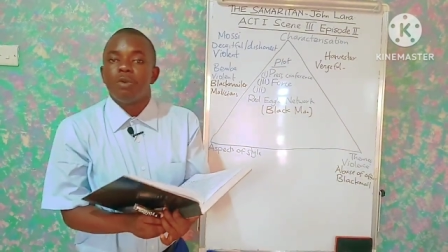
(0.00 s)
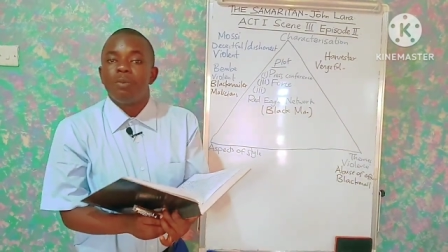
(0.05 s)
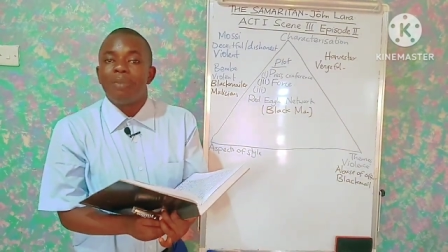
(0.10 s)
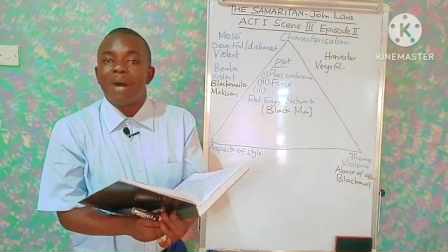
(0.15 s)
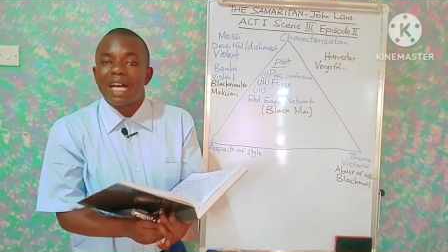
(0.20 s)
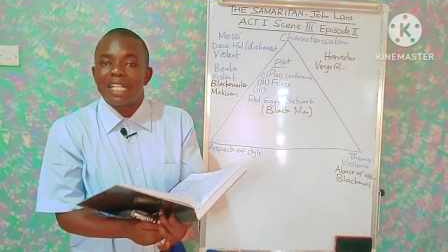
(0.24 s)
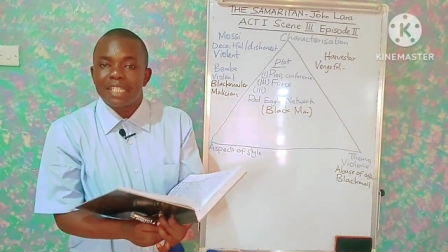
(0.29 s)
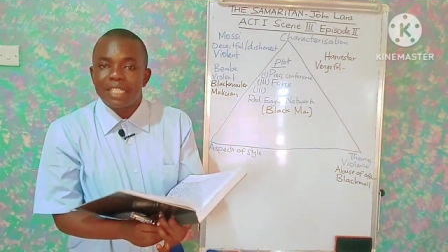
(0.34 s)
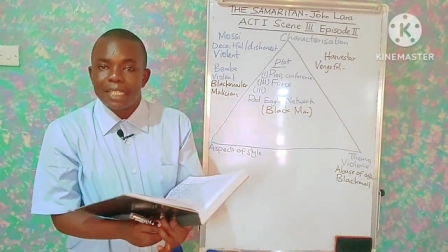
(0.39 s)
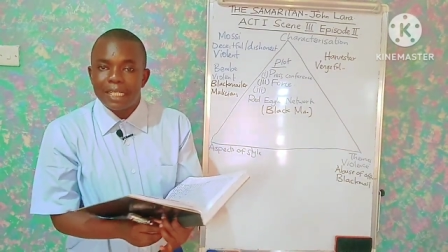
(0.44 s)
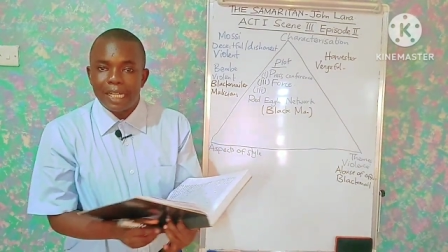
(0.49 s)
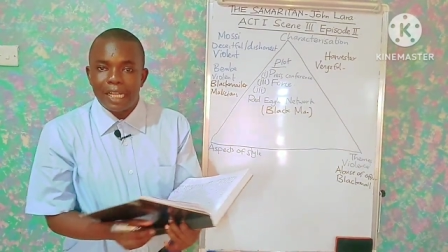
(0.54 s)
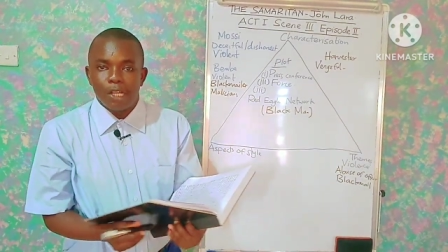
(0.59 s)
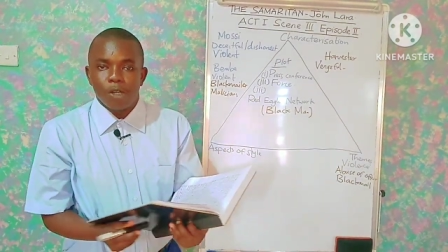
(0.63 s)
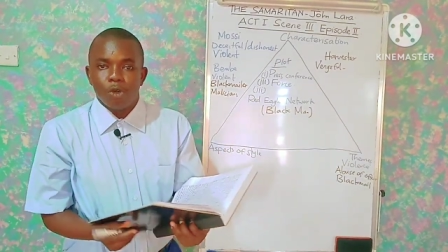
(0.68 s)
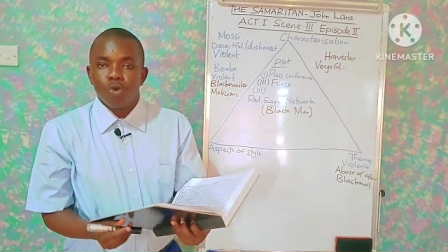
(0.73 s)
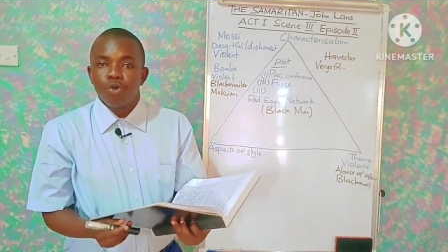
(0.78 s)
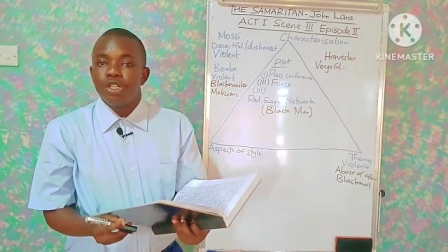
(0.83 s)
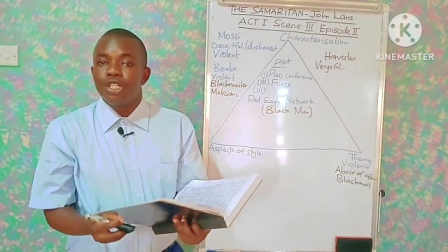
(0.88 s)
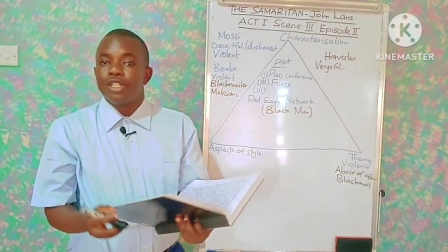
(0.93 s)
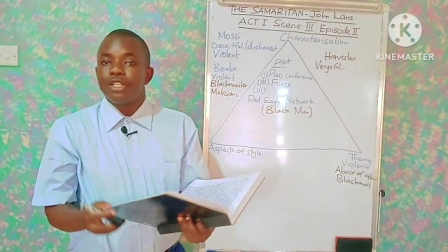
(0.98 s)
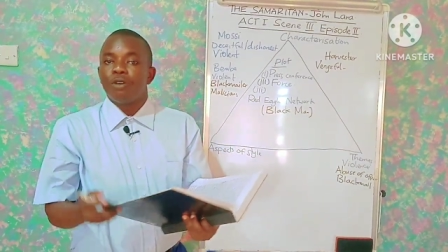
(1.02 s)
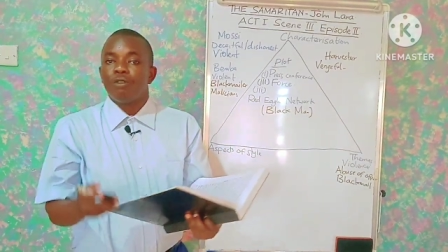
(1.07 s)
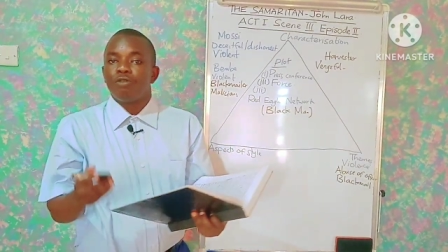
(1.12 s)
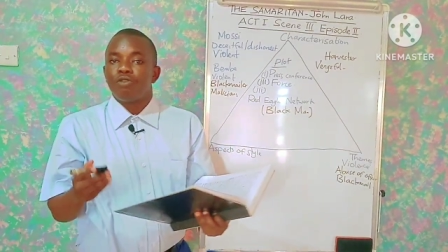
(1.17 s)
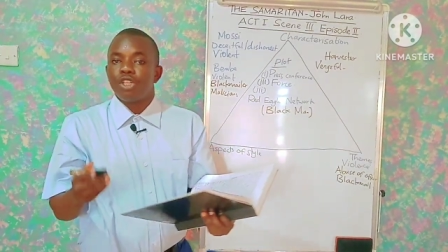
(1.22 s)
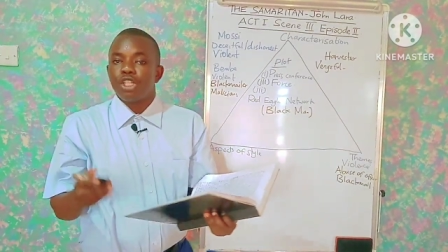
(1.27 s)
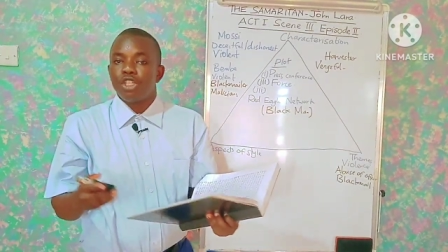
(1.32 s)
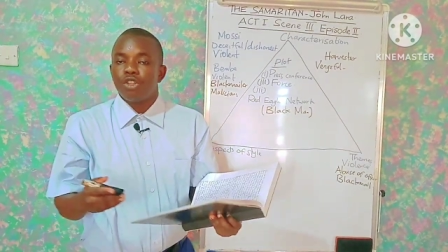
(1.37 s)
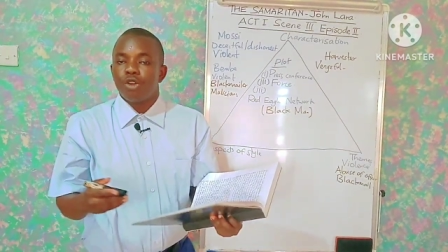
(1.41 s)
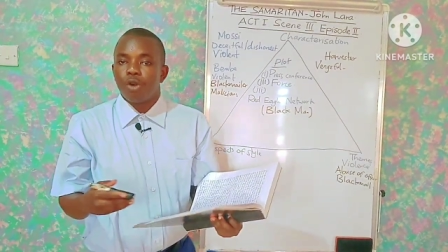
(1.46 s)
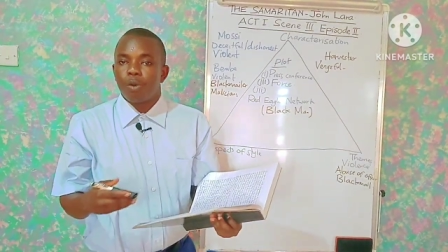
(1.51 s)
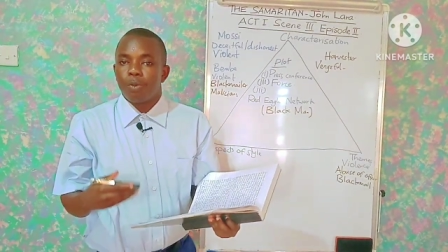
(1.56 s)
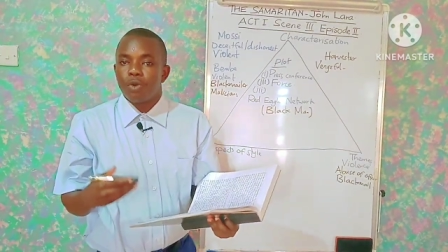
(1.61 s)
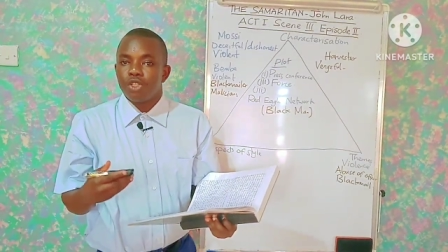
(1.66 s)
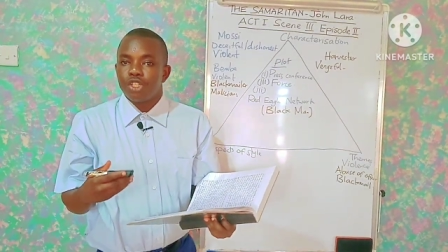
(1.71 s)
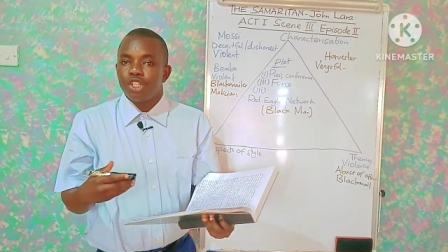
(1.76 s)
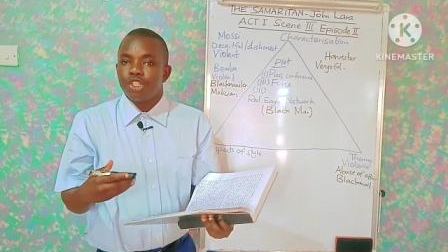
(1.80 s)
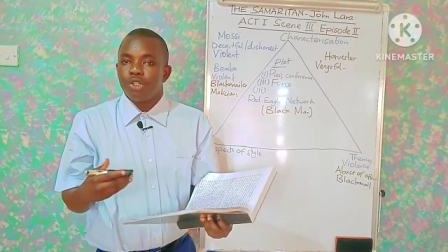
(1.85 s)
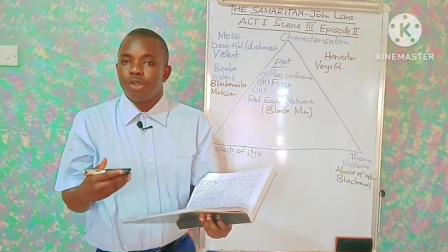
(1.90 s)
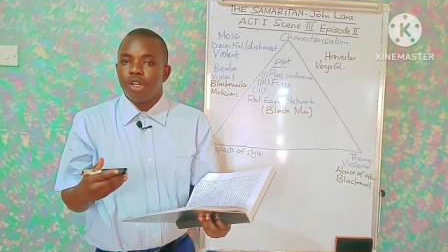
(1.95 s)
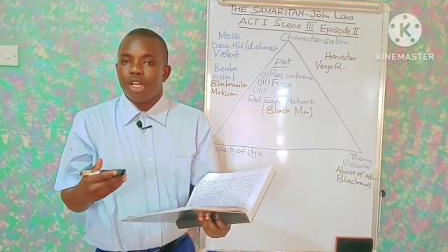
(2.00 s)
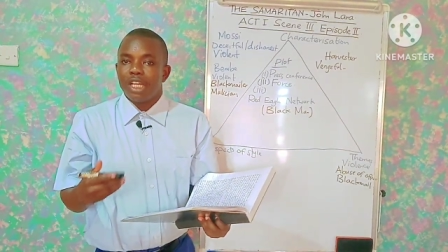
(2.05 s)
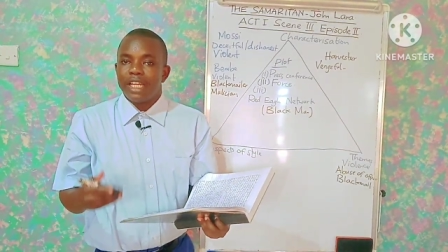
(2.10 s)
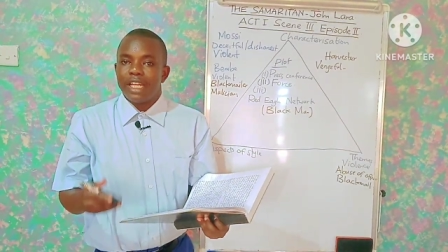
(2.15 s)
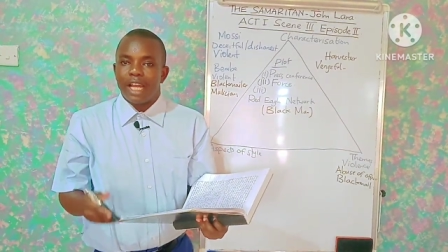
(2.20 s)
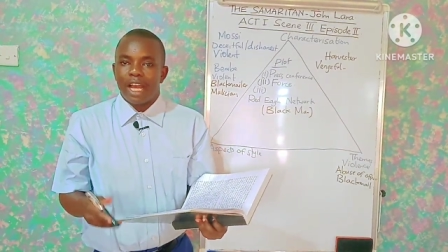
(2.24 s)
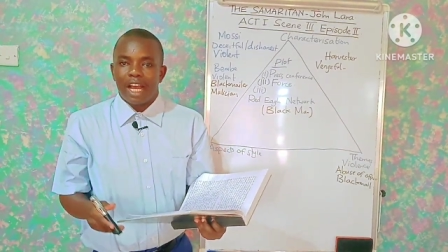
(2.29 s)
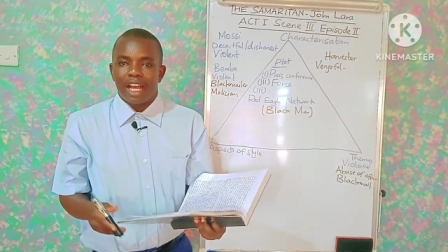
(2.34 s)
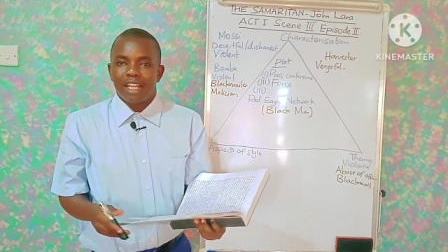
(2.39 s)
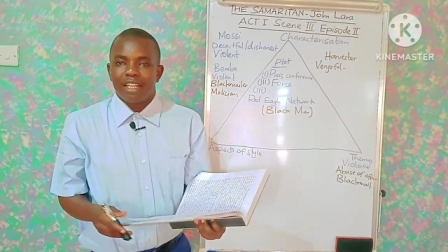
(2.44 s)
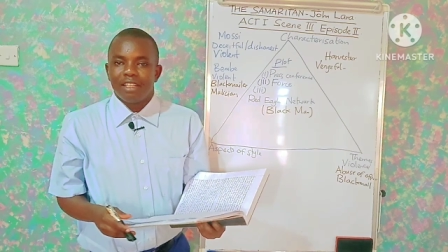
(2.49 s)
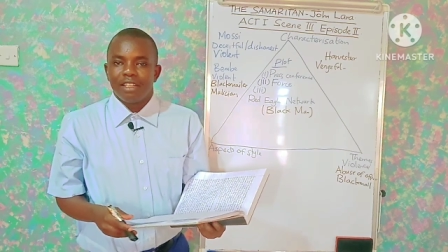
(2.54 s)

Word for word: Basde, who is the official opposition leader,